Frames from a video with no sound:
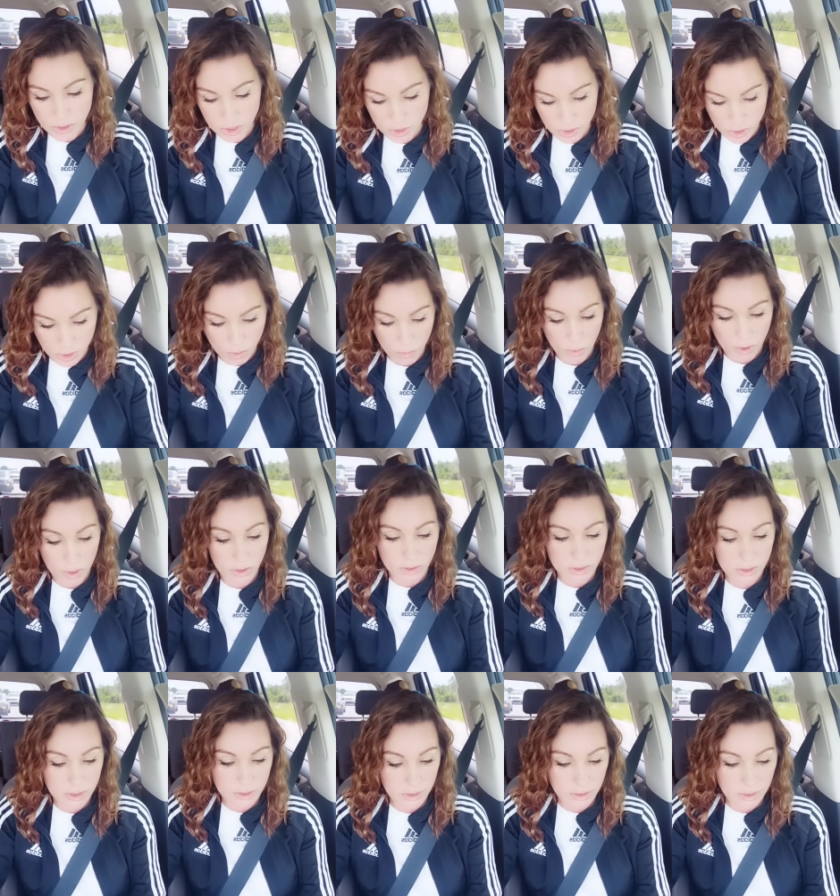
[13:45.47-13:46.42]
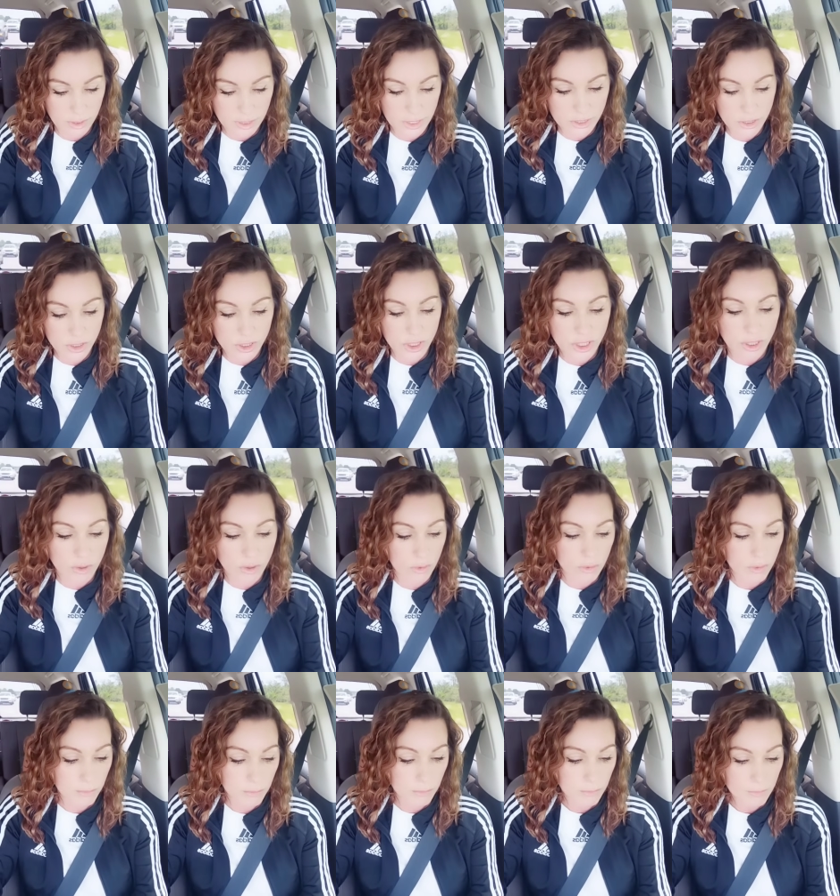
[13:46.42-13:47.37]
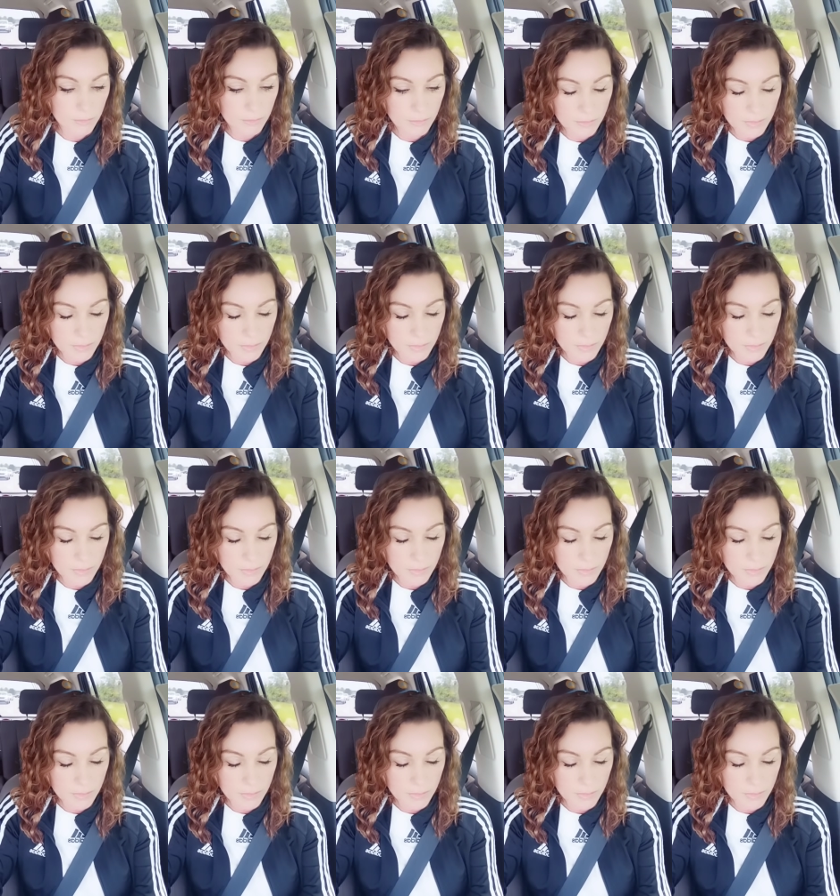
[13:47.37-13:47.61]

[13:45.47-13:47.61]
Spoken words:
There's just no words. And so